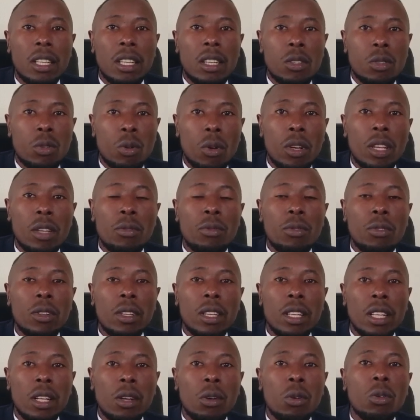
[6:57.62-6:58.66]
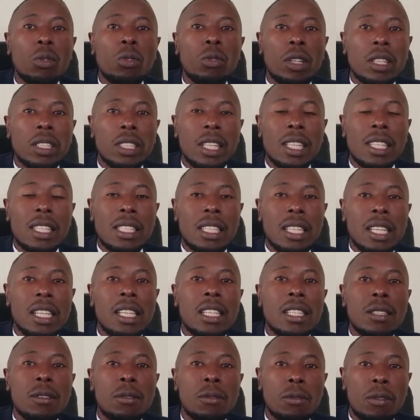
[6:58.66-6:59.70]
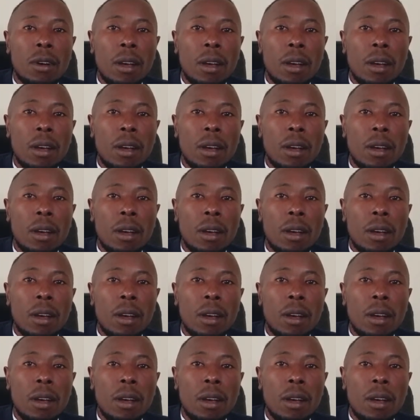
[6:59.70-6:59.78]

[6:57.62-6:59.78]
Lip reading: So if a contract exceeds